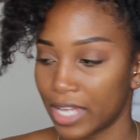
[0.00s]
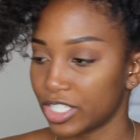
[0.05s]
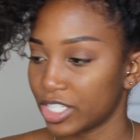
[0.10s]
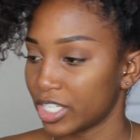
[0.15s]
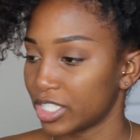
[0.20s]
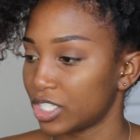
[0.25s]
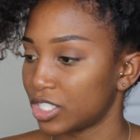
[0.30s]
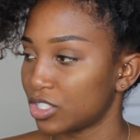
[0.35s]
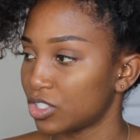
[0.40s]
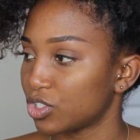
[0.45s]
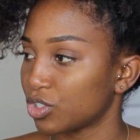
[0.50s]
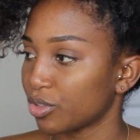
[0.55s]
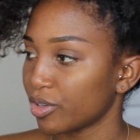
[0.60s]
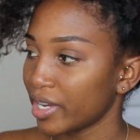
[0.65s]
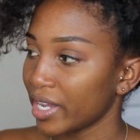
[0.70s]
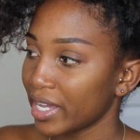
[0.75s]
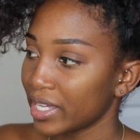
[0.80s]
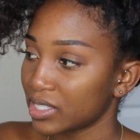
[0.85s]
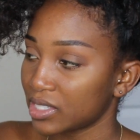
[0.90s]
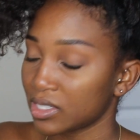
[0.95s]
and just
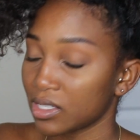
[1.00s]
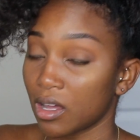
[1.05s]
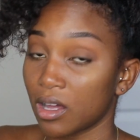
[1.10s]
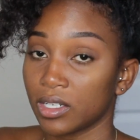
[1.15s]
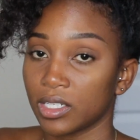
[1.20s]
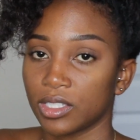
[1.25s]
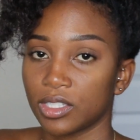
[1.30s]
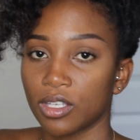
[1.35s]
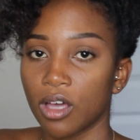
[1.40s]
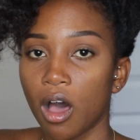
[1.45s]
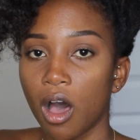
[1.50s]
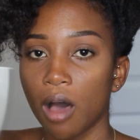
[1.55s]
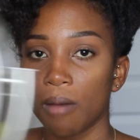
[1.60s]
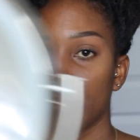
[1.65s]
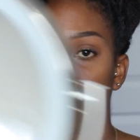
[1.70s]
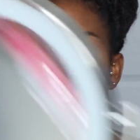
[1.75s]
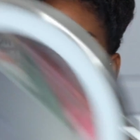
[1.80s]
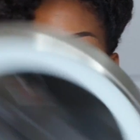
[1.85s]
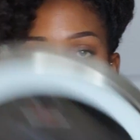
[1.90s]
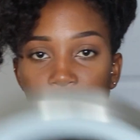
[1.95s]
trace on the
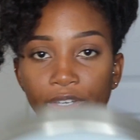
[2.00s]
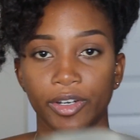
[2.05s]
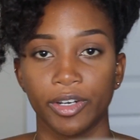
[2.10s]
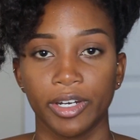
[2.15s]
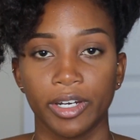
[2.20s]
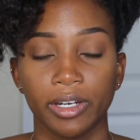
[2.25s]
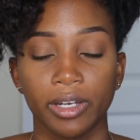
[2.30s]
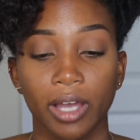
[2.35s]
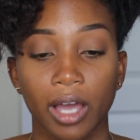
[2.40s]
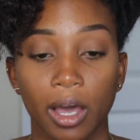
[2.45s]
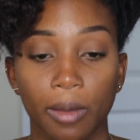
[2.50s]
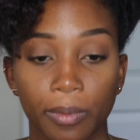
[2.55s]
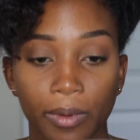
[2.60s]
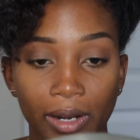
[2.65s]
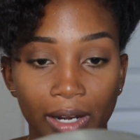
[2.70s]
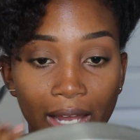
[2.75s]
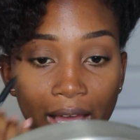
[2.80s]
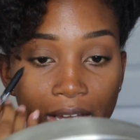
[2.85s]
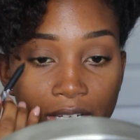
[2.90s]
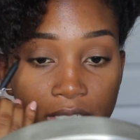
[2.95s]
top of your
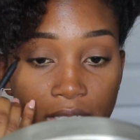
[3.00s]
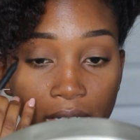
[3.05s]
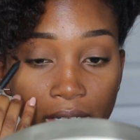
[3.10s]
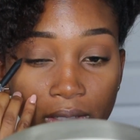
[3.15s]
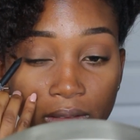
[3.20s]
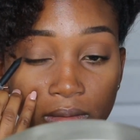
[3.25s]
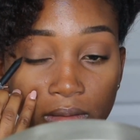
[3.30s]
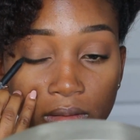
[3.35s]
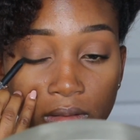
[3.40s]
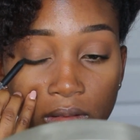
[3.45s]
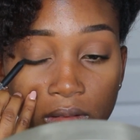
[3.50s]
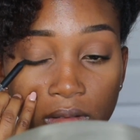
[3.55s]
upper lash line.